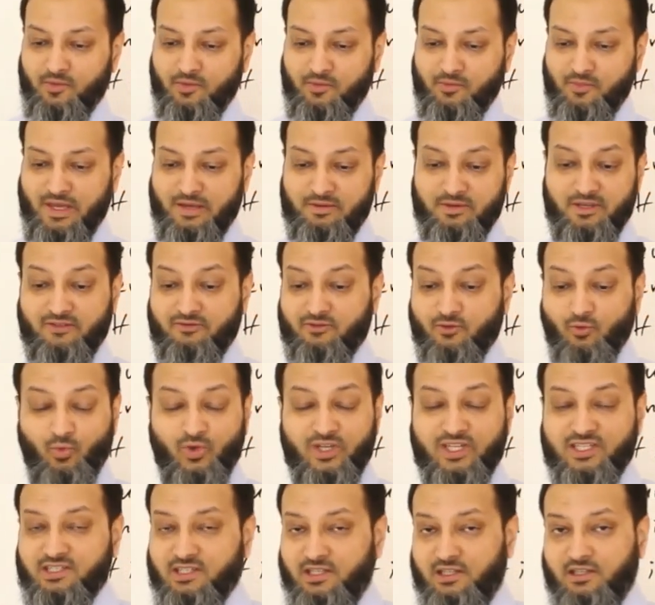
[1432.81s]
maybe even
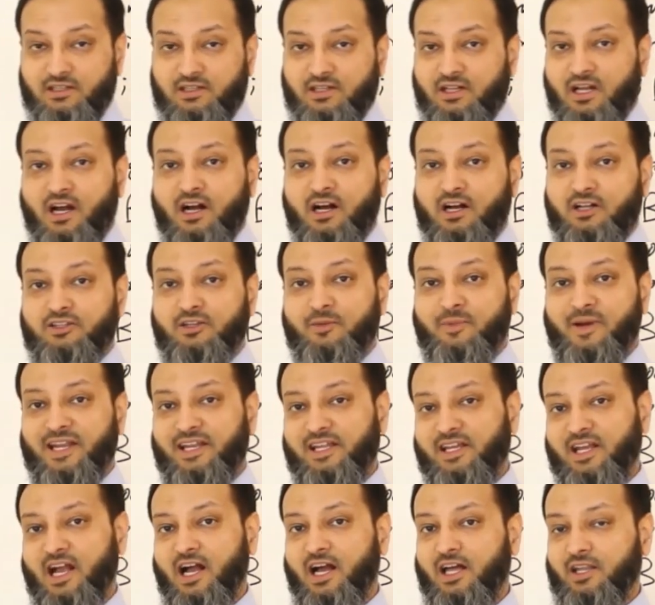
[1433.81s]
wheezing,
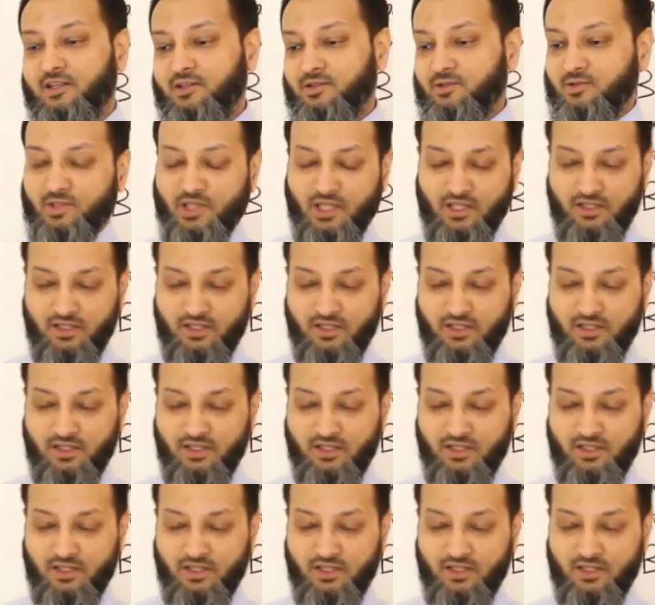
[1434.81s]
depending on